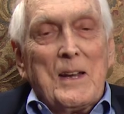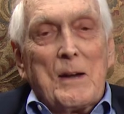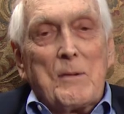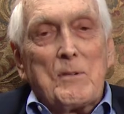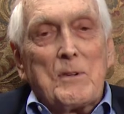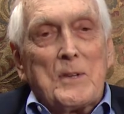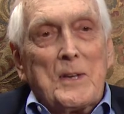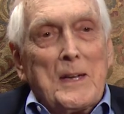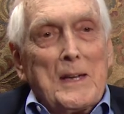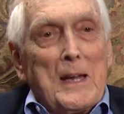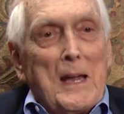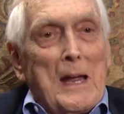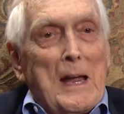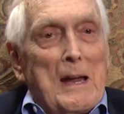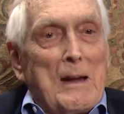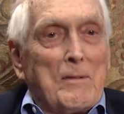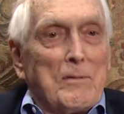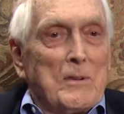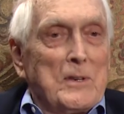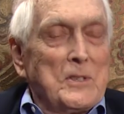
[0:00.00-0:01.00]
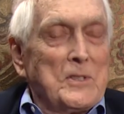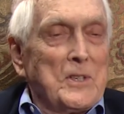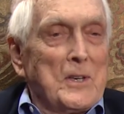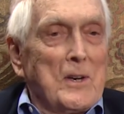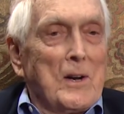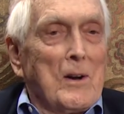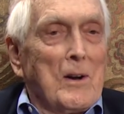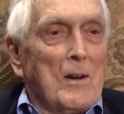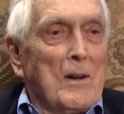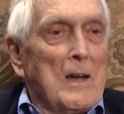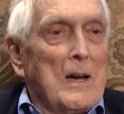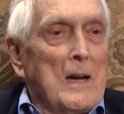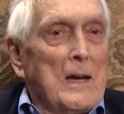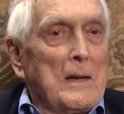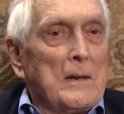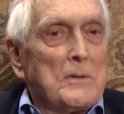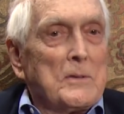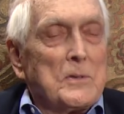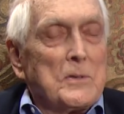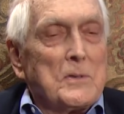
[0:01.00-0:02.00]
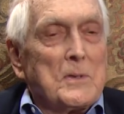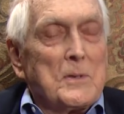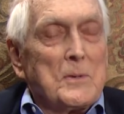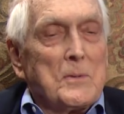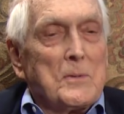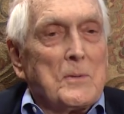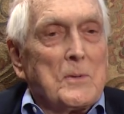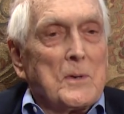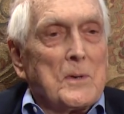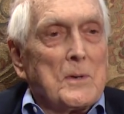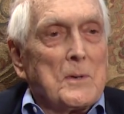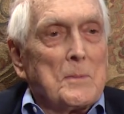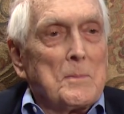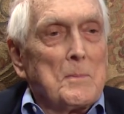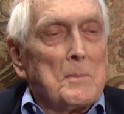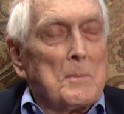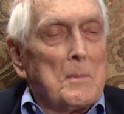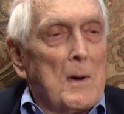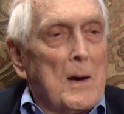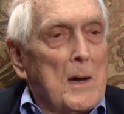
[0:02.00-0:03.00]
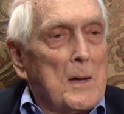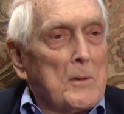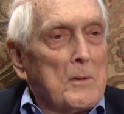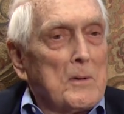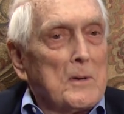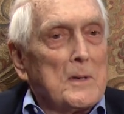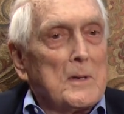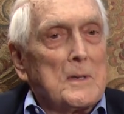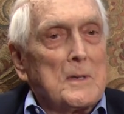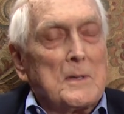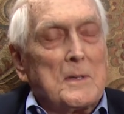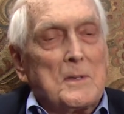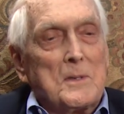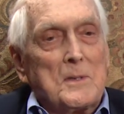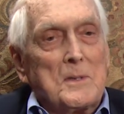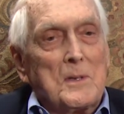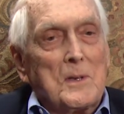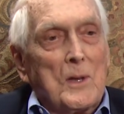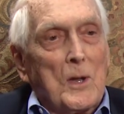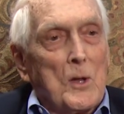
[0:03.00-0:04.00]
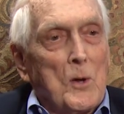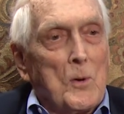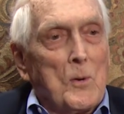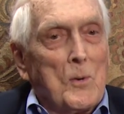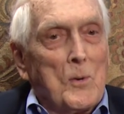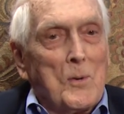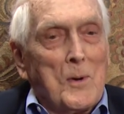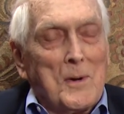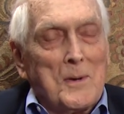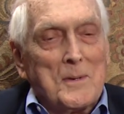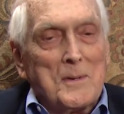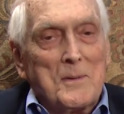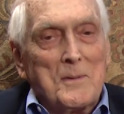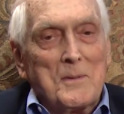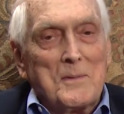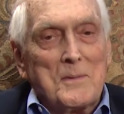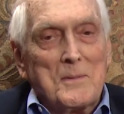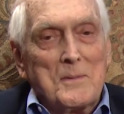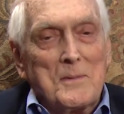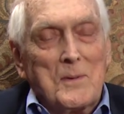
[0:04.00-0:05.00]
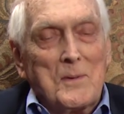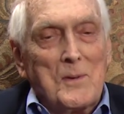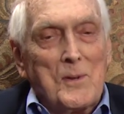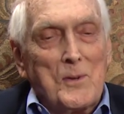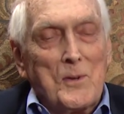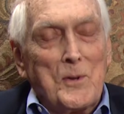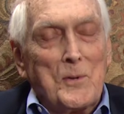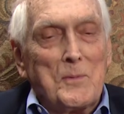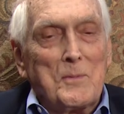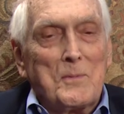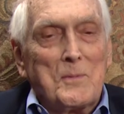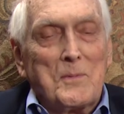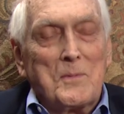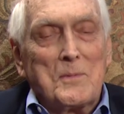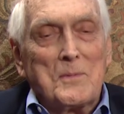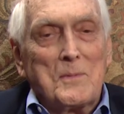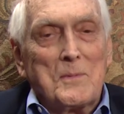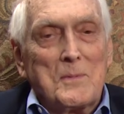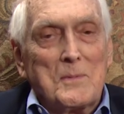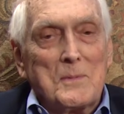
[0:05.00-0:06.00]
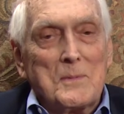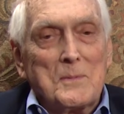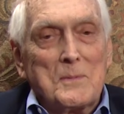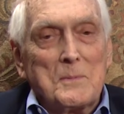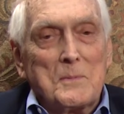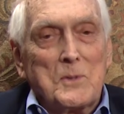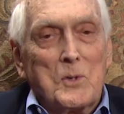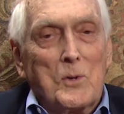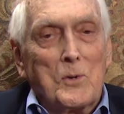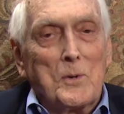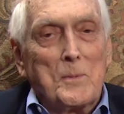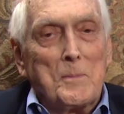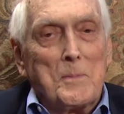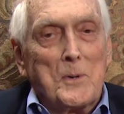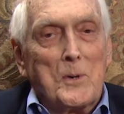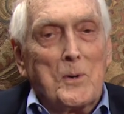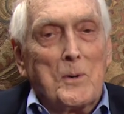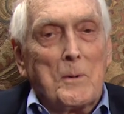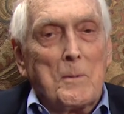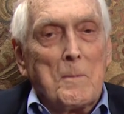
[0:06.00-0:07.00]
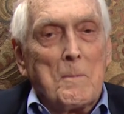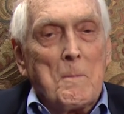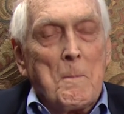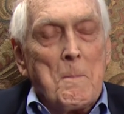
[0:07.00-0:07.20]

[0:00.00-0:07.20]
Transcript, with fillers: Everything average in our lives were moderate to low on the totem pole.